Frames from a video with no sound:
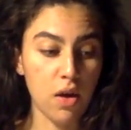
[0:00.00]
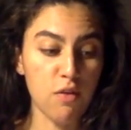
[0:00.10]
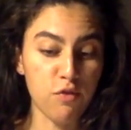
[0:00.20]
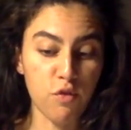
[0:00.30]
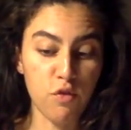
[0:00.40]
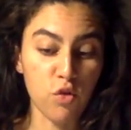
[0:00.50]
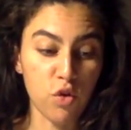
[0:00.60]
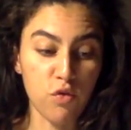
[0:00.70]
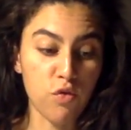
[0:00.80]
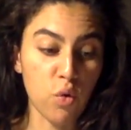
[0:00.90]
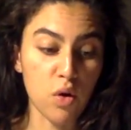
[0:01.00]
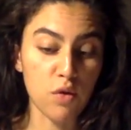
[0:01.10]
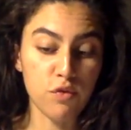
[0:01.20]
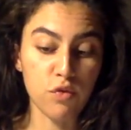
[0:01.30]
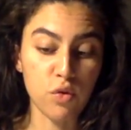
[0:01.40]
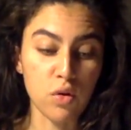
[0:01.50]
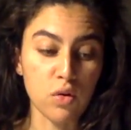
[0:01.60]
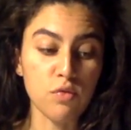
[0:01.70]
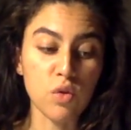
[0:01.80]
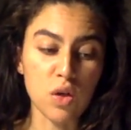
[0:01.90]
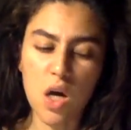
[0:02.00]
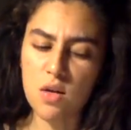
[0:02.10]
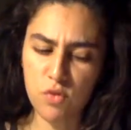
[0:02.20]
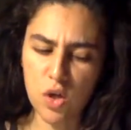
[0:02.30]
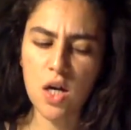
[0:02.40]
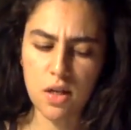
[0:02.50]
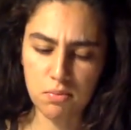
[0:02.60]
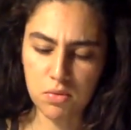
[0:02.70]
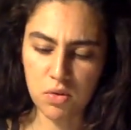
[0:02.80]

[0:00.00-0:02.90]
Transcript: Okay, forgotten.